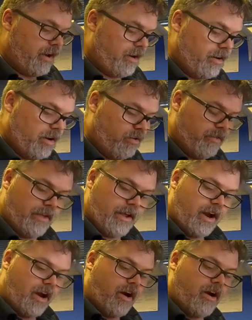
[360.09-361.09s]
there and over
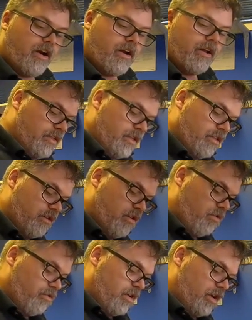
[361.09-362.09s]
there. This
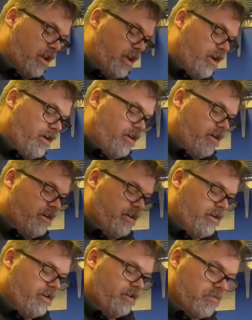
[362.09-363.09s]
goes in here,
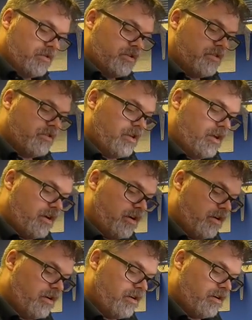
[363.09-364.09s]
which is
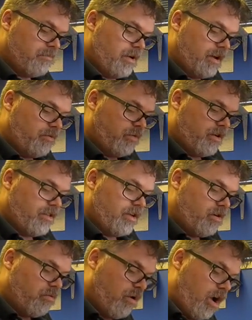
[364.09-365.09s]
here. But where does it
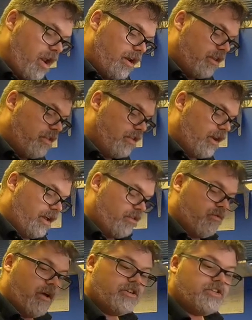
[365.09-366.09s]
go on is the next
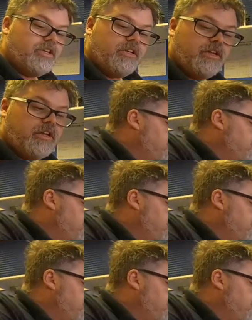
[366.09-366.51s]
question.